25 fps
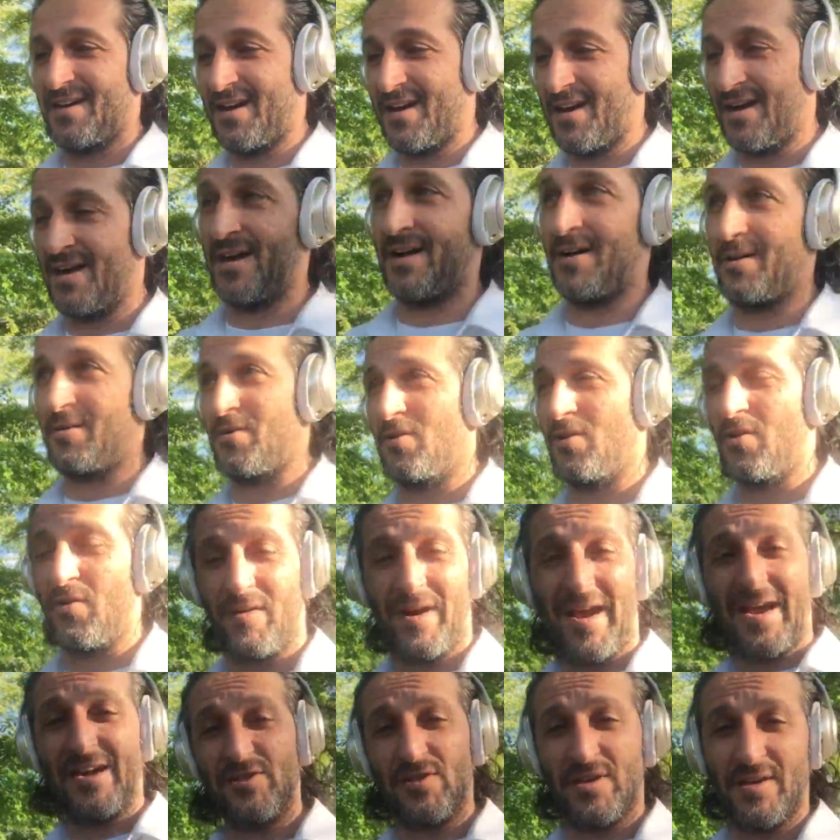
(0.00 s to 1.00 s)
Uh,
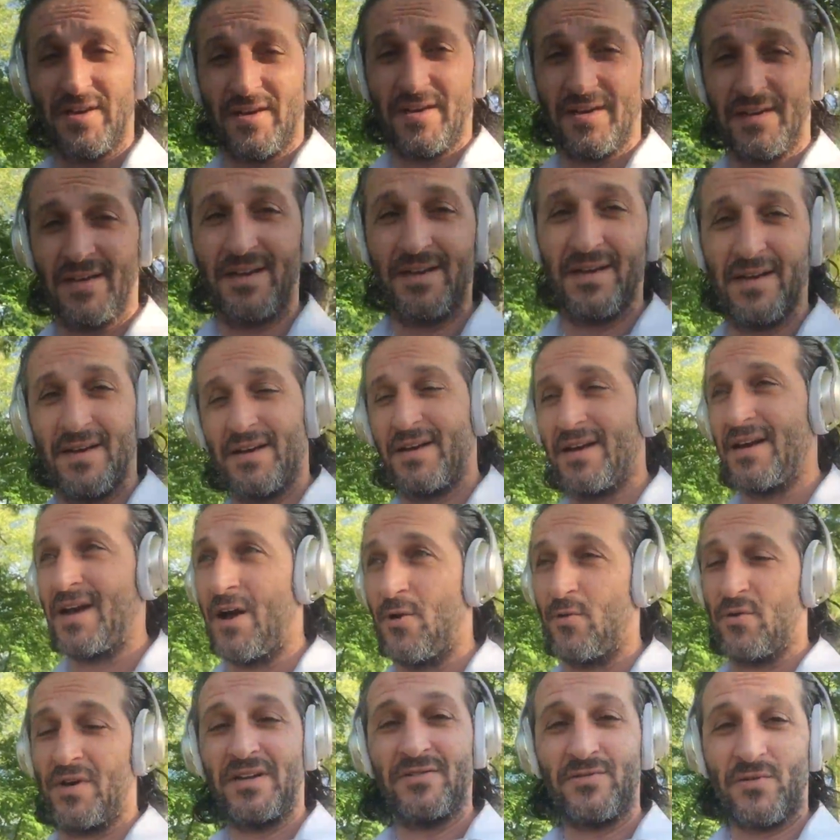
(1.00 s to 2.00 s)
or actually,
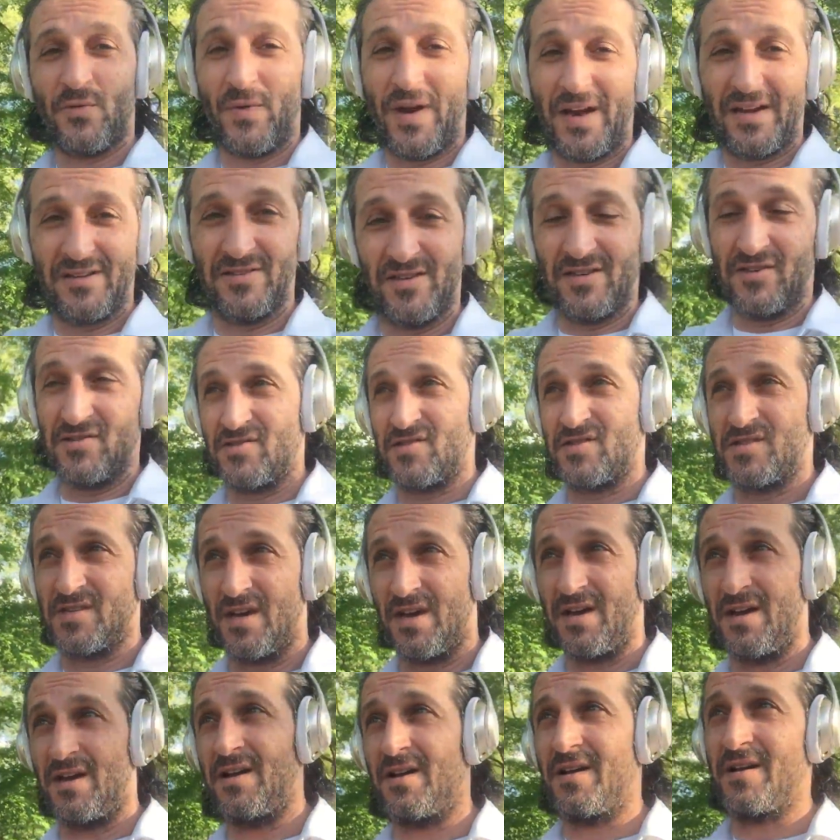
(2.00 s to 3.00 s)
I want to direct this
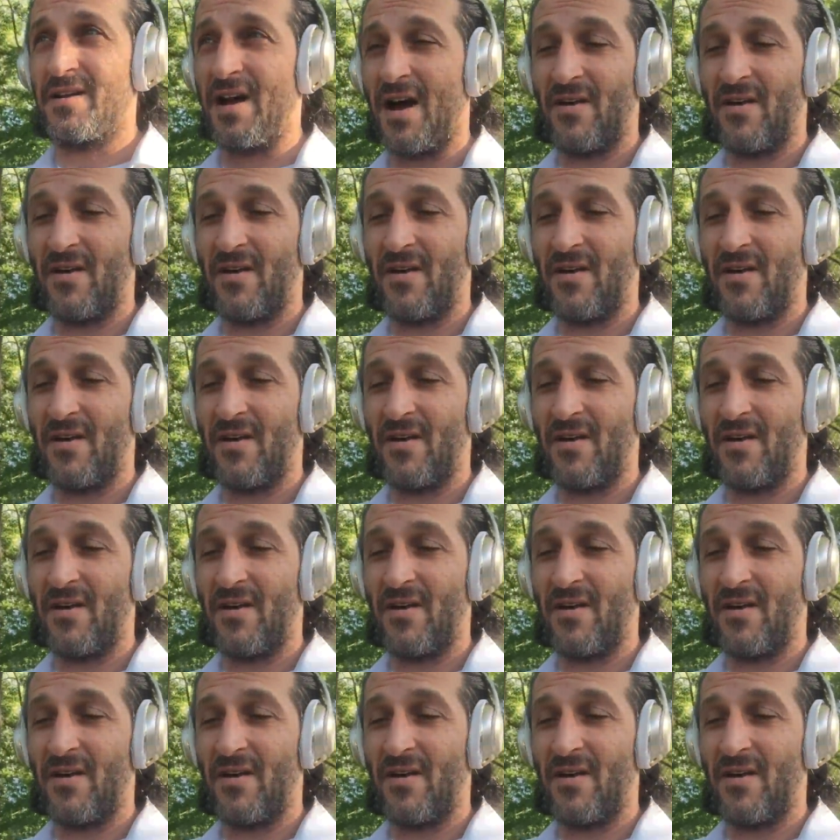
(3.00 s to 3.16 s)
uh,